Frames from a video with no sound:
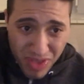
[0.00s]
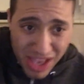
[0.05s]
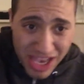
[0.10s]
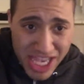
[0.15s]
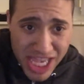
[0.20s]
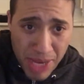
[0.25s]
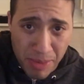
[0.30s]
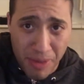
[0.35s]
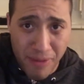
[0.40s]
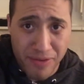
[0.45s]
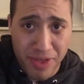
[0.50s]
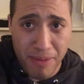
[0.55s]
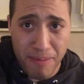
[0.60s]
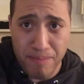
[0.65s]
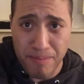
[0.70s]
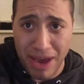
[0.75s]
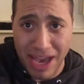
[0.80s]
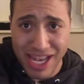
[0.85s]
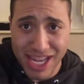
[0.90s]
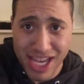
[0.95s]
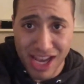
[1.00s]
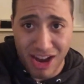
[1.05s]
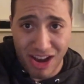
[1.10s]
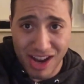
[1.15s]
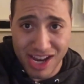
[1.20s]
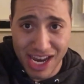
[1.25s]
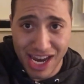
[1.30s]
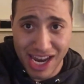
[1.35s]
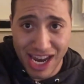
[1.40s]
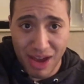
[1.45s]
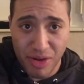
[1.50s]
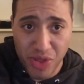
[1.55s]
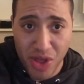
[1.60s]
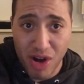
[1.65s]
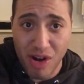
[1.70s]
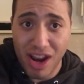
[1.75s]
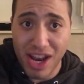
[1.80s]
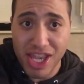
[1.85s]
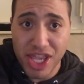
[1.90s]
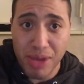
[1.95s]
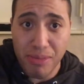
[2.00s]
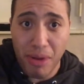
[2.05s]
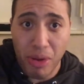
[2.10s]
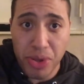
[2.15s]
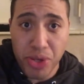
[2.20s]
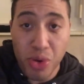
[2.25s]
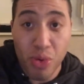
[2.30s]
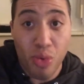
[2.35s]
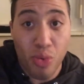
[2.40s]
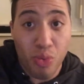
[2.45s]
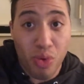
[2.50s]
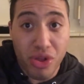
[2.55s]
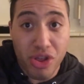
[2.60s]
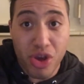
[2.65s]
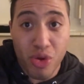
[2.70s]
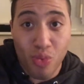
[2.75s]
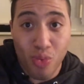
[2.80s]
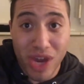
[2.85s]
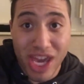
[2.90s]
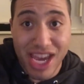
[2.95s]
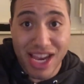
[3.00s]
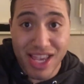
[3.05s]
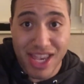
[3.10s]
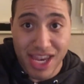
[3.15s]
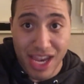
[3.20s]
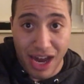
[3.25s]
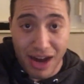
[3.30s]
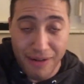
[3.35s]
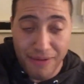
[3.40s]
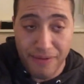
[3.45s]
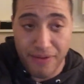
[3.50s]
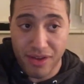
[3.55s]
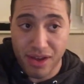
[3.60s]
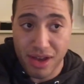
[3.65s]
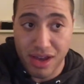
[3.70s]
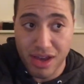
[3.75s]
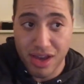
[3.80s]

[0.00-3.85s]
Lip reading: some of the best content out there and some also really weak stuff.